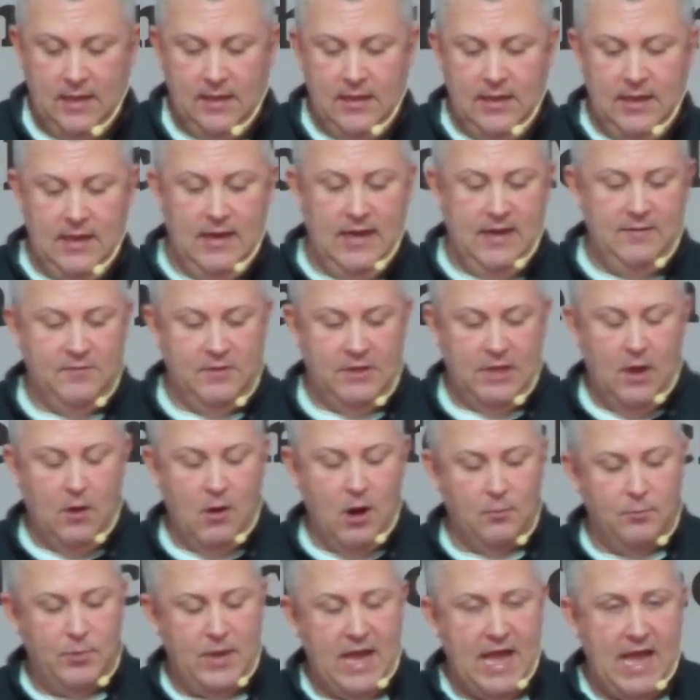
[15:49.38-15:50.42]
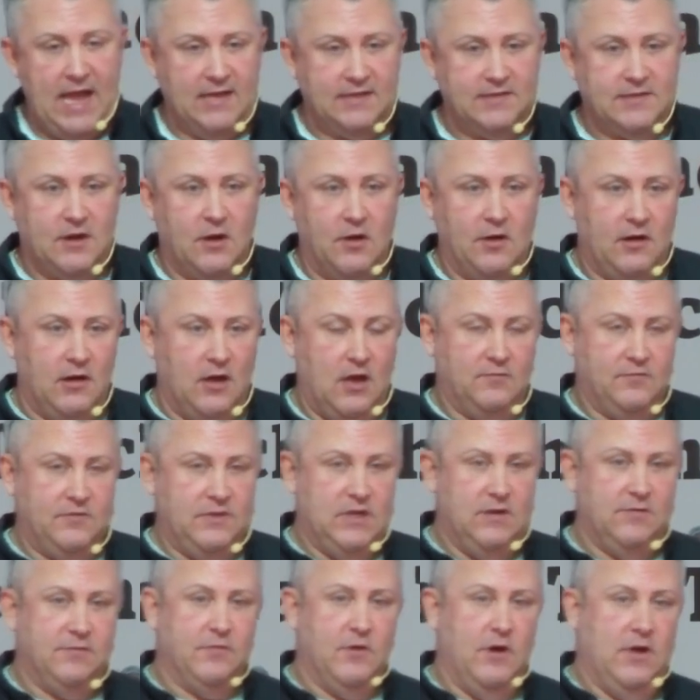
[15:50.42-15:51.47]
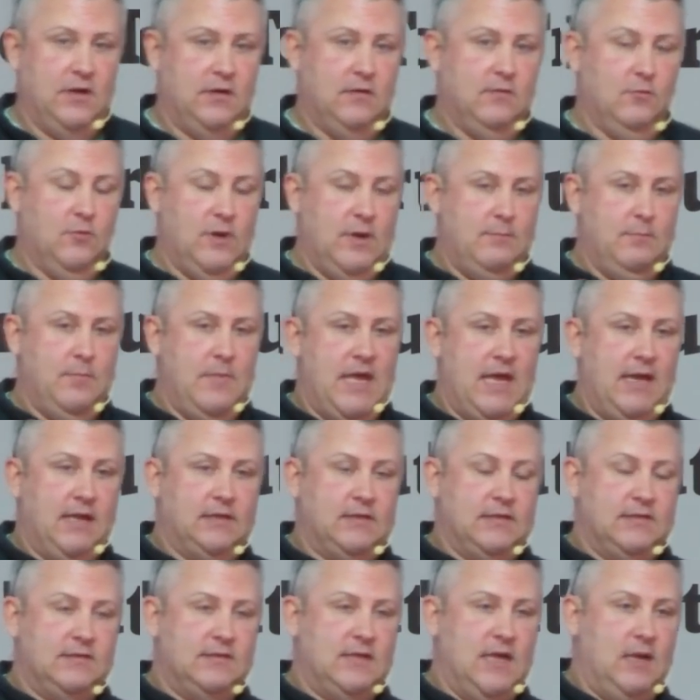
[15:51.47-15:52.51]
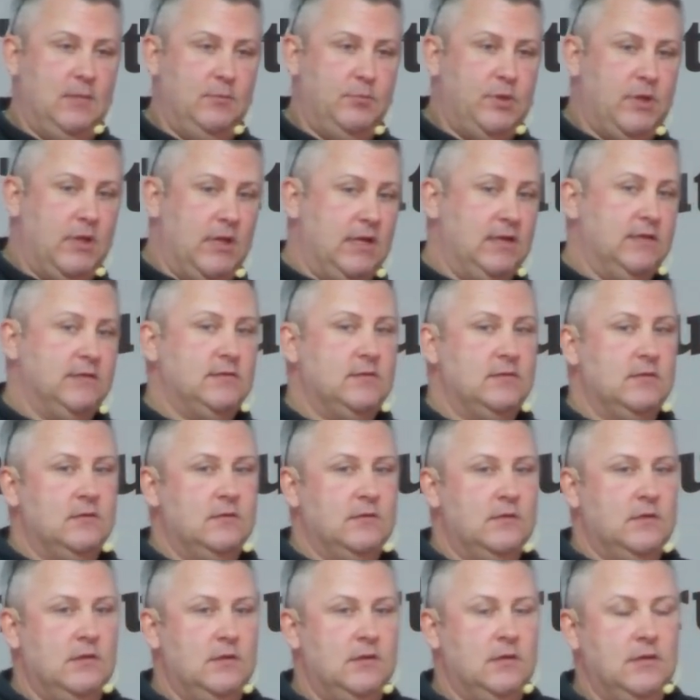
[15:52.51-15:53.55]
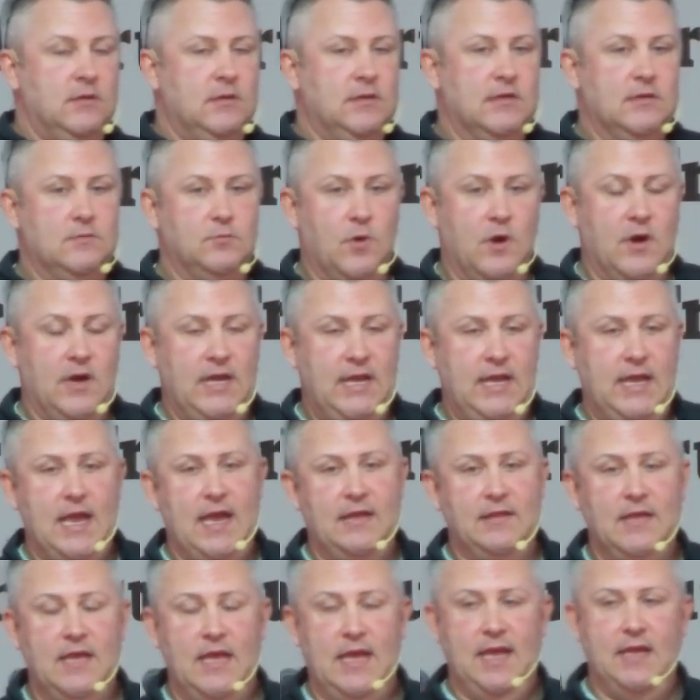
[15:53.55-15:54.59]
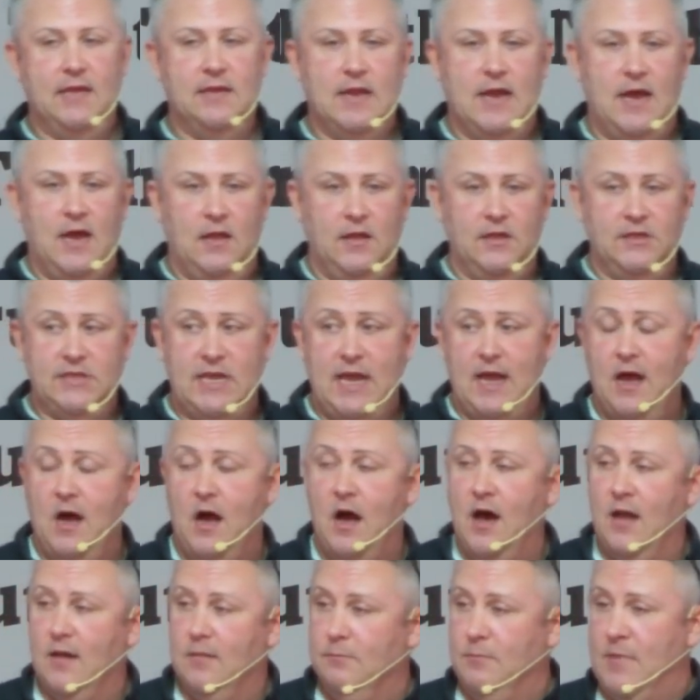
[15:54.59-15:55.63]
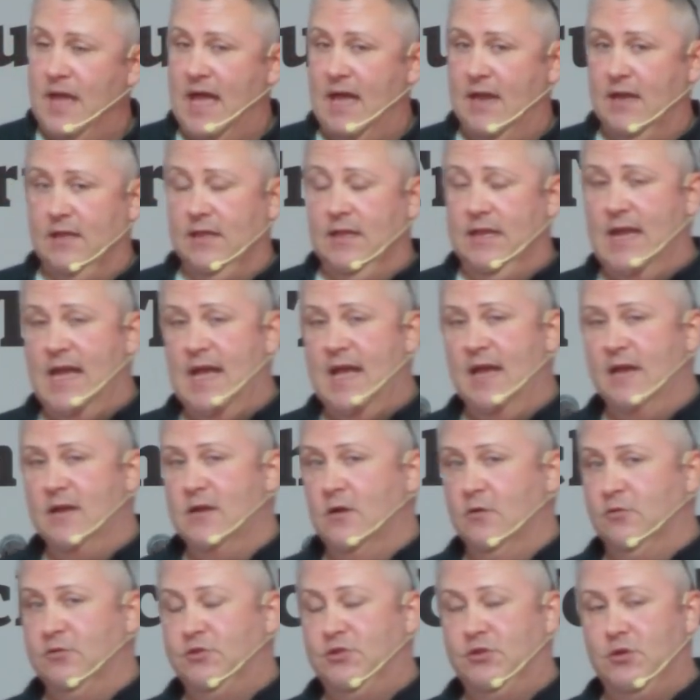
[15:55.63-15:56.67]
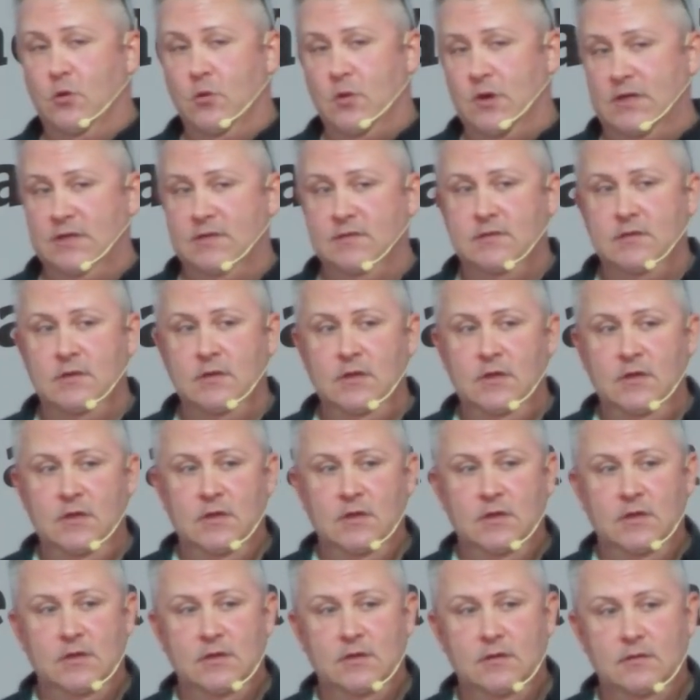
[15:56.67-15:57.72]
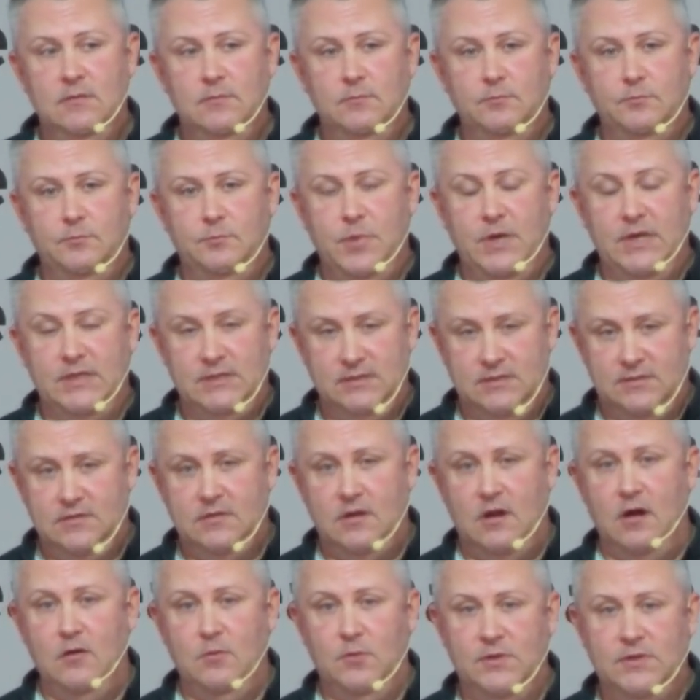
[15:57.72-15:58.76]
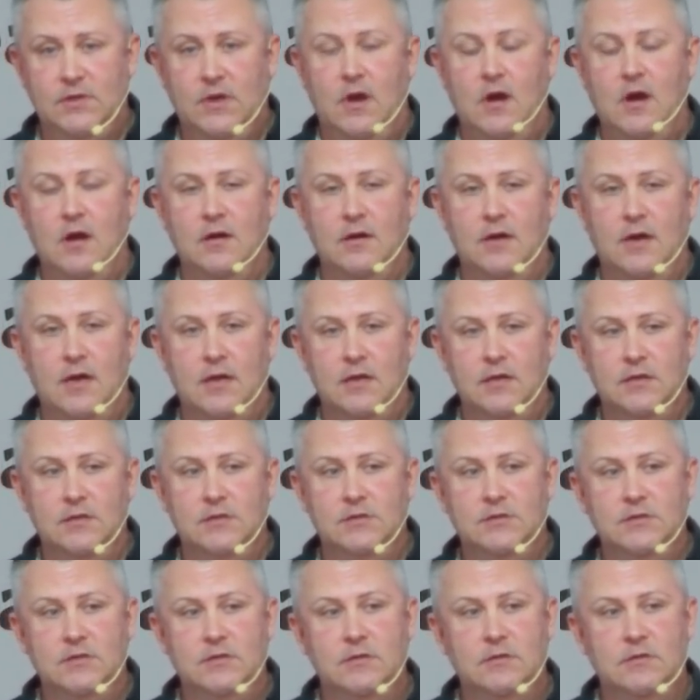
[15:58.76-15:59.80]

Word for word: And even though our path started off different, we met at the same place. Because where he had the head knowledge, I automatically, I had no choice but to start with the heart knowledge.